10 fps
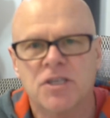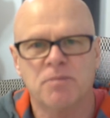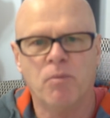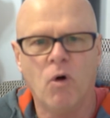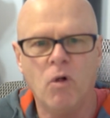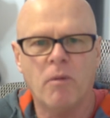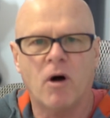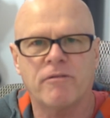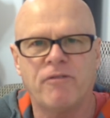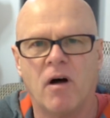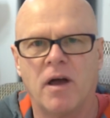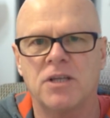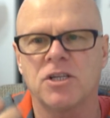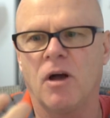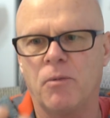the small
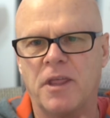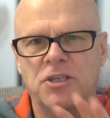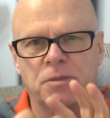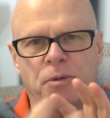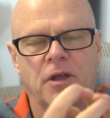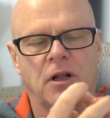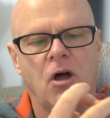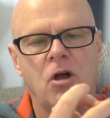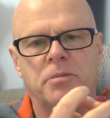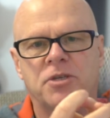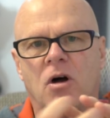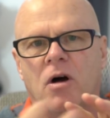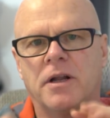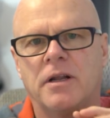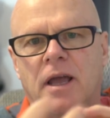modifiers, like when they just put the globes on